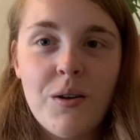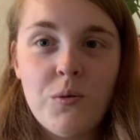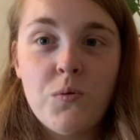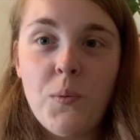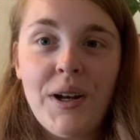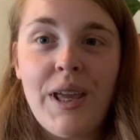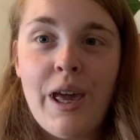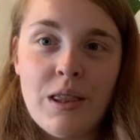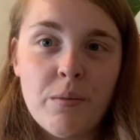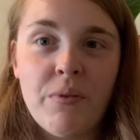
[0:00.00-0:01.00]

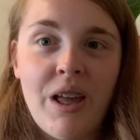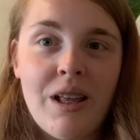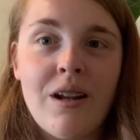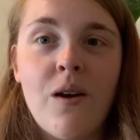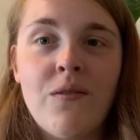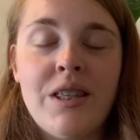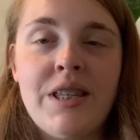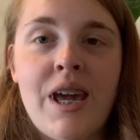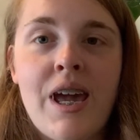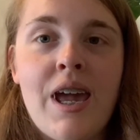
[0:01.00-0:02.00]
28th plant of the
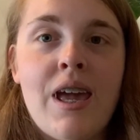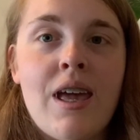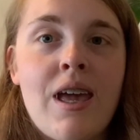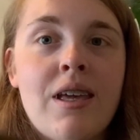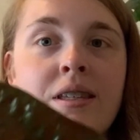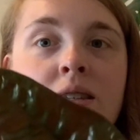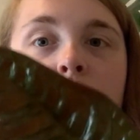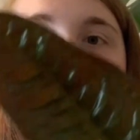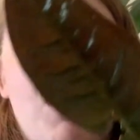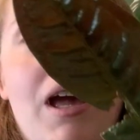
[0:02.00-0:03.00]
day is
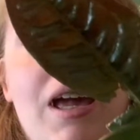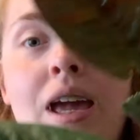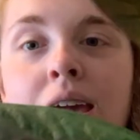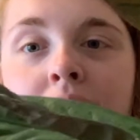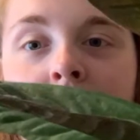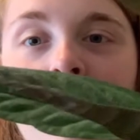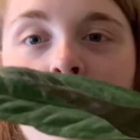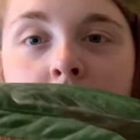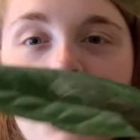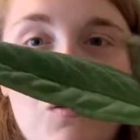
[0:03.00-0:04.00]
my
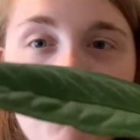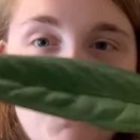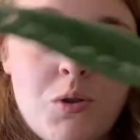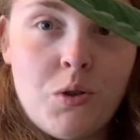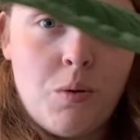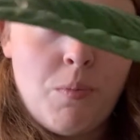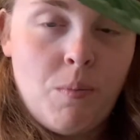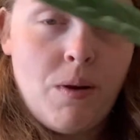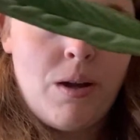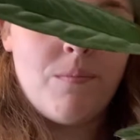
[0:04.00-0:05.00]
Anthurium super
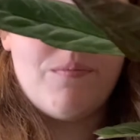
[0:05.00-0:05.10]
bum.